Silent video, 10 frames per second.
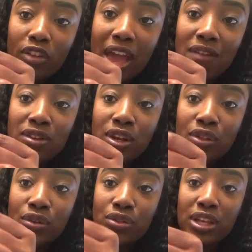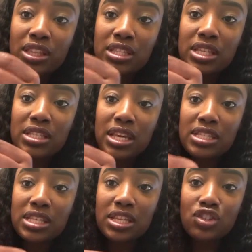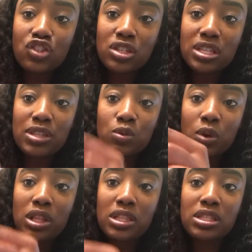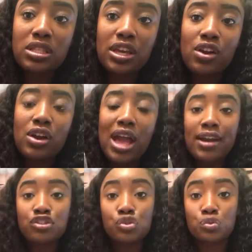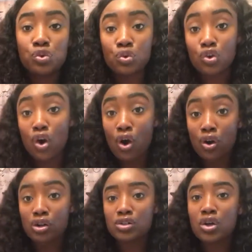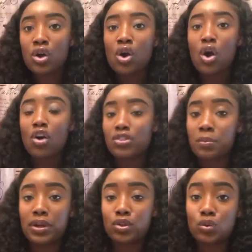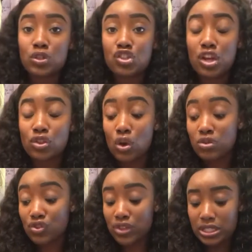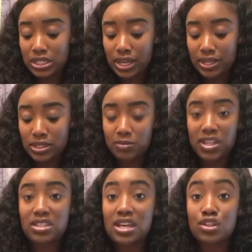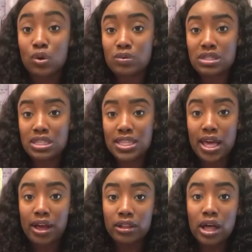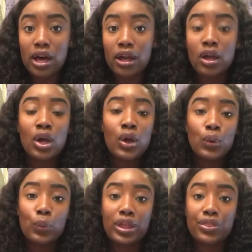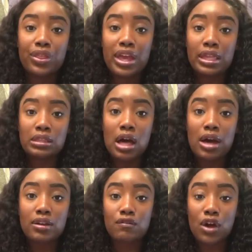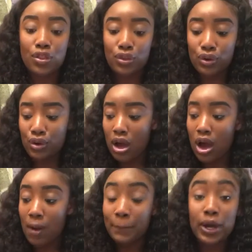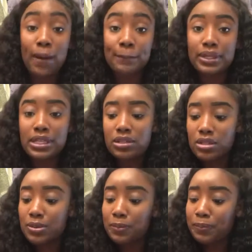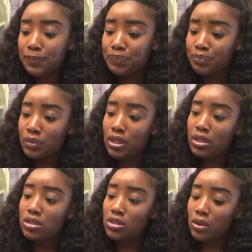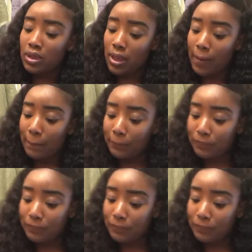they have another thing that says 18 inches as well as their actual card on the bundle, which I thought was really nice because I don't see that a lot with a lot of other um, companies. So yeah,